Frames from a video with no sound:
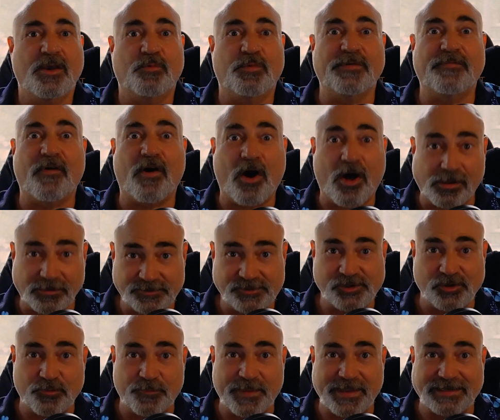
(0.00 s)
We've
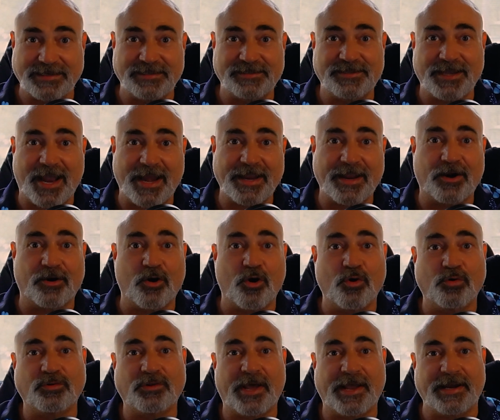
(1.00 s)
also been designing our
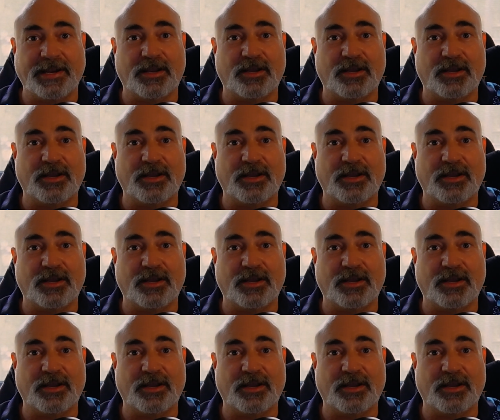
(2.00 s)
own line